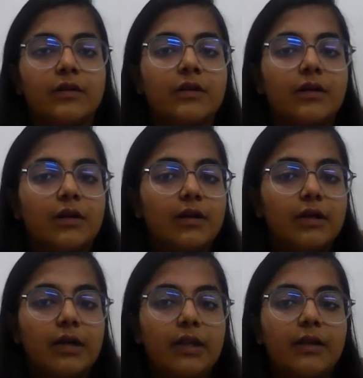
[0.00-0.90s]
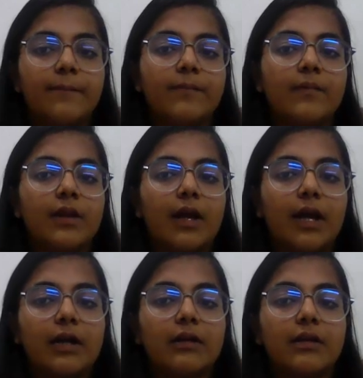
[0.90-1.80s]
Thirdly,
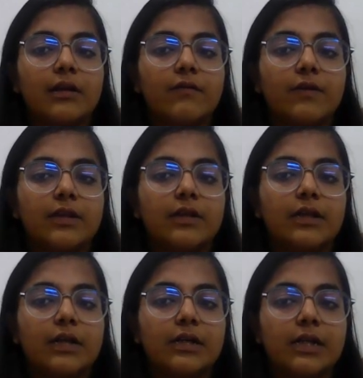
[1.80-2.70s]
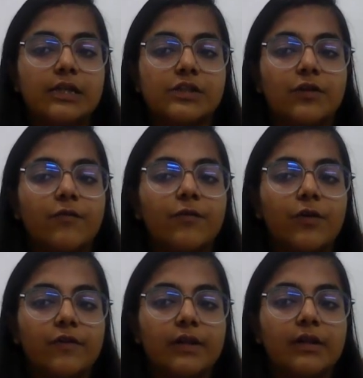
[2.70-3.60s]
act done with intention of
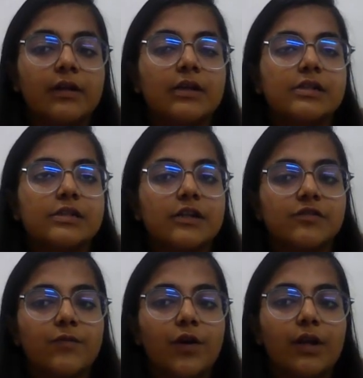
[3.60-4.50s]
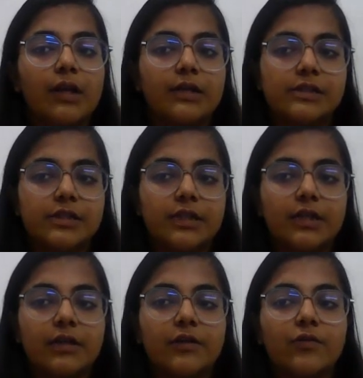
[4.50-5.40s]
causing such bodily injury
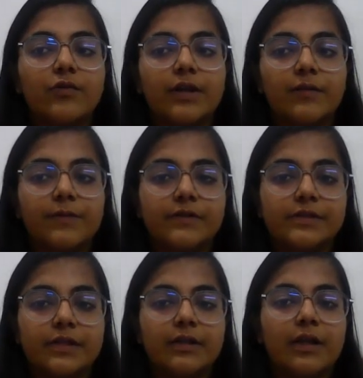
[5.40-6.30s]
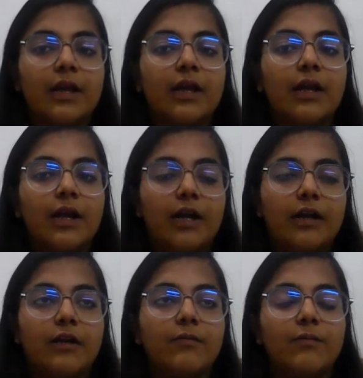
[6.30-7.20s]
to any person and
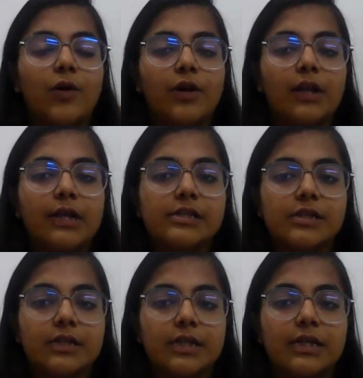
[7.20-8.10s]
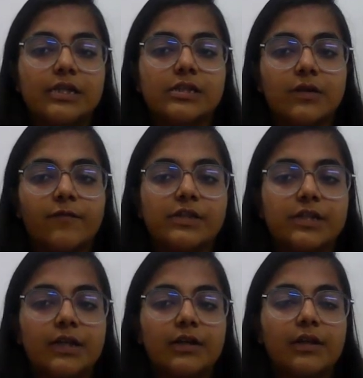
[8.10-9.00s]
bodily injury is
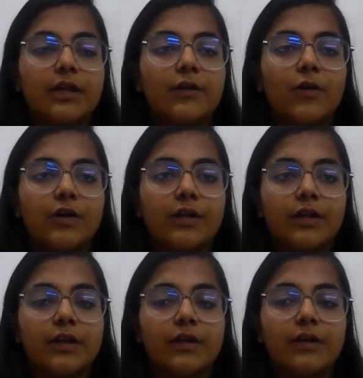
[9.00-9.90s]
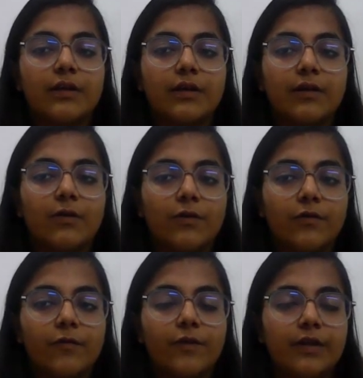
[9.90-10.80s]
sufficient in ordinary course of
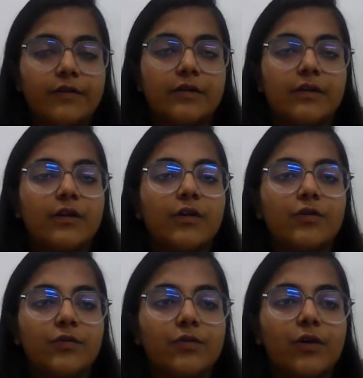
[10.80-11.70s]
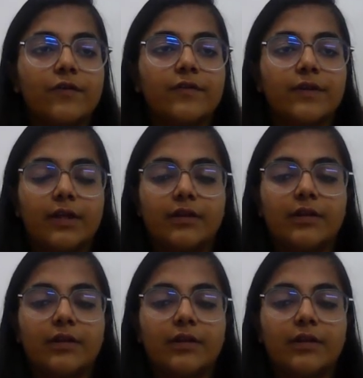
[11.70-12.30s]
nature to cause death.